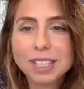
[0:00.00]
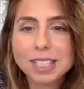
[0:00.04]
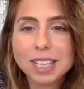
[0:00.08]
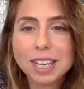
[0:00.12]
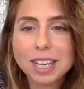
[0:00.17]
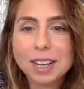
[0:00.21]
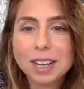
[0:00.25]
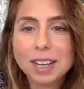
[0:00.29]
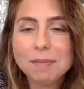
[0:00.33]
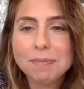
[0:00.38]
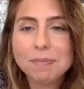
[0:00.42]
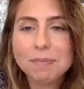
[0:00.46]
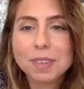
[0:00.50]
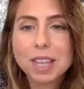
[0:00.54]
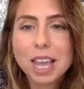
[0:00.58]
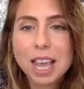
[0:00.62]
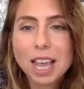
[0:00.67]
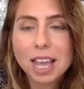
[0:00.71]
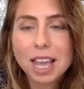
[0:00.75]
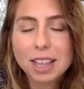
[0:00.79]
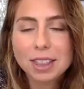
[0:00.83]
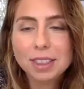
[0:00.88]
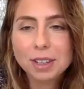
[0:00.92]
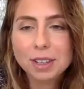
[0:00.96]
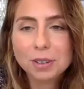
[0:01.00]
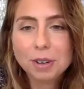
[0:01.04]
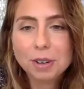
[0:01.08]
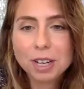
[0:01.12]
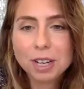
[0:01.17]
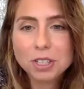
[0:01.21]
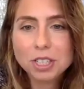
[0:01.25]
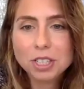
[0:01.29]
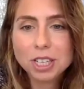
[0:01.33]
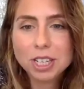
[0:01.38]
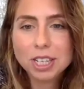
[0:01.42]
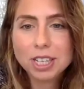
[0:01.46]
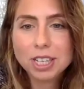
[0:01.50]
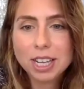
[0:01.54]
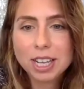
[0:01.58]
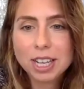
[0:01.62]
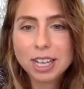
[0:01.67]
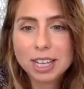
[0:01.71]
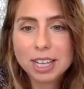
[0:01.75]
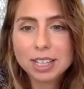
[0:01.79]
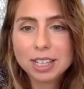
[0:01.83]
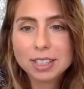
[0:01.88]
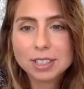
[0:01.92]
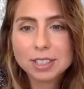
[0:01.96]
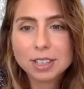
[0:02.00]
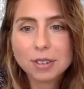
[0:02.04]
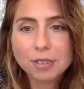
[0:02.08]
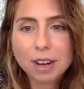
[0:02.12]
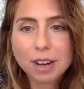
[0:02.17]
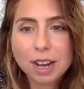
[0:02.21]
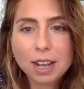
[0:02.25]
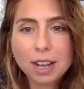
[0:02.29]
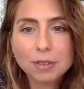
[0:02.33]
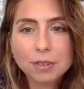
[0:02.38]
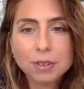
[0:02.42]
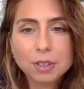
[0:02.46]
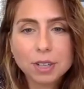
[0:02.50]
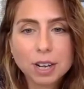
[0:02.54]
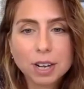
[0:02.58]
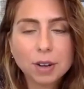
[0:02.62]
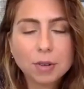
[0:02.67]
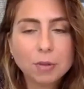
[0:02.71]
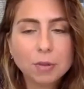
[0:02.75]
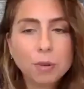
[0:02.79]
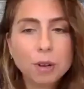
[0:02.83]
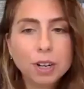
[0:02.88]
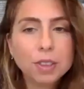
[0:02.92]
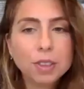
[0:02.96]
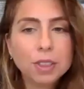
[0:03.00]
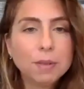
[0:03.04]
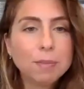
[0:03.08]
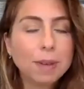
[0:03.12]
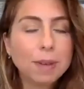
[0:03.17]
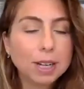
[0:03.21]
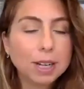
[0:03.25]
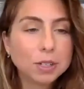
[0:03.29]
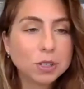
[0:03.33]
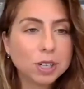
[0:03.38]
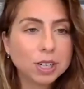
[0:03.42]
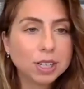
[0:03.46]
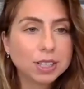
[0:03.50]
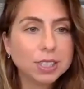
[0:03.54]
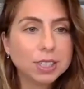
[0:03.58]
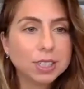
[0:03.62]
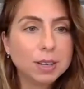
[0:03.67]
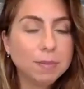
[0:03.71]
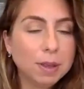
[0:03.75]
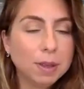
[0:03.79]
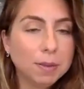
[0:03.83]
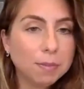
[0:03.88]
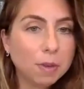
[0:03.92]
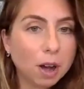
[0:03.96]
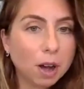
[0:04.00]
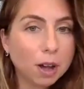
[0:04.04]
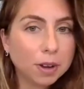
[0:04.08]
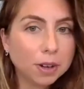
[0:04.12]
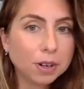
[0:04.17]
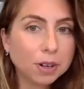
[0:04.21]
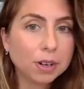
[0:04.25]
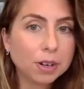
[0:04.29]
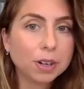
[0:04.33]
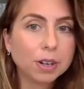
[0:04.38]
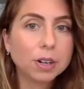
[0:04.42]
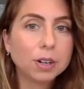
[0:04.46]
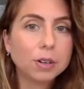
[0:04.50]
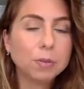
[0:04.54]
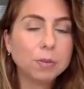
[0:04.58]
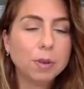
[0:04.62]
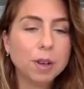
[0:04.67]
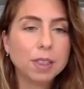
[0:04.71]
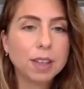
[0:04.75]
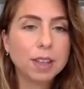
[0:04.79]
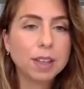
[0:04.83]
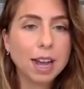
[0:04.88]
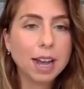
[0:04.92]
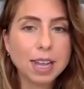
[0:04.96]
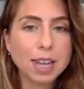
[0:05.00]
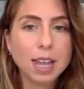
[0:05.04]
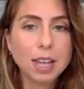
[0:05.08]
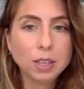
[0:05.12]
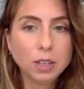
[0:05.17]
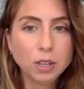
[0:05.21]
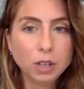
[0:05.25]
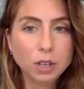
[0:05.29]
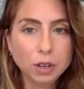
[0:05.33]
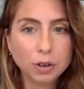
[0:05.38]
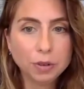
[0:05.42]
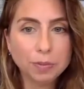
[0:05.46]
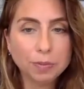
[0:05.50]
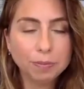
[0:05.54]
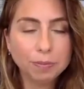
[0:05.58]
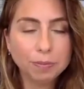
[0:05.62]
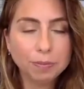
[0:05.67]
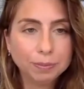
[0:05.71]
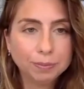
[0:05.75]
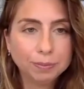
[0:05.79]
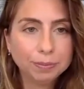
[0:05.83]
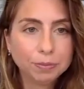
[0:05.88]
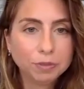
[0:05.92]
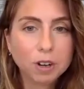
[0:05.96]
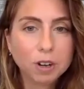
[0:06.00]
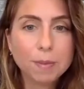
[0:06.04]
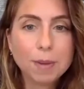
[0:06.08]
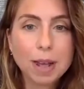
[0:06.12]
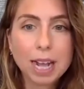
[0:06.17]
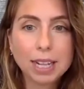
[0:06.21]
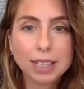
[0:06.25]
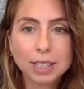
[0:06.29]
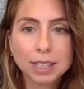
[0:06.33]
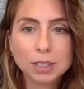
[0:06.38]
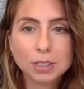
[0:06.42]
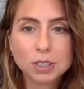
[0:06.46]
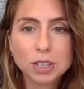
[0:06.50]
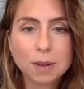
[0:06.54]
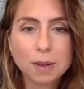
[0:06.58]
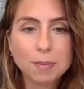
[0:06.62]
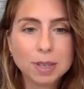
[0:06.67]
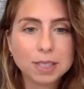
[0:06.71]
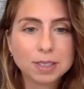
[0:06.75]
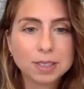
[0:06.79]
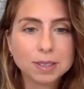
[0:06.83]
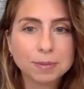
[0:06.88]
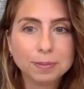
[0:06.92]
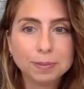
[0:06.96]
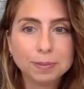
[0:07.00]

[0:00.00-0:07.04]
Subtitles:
The question is around what are the metrics to be monitored with IAQ from Alex Thomas?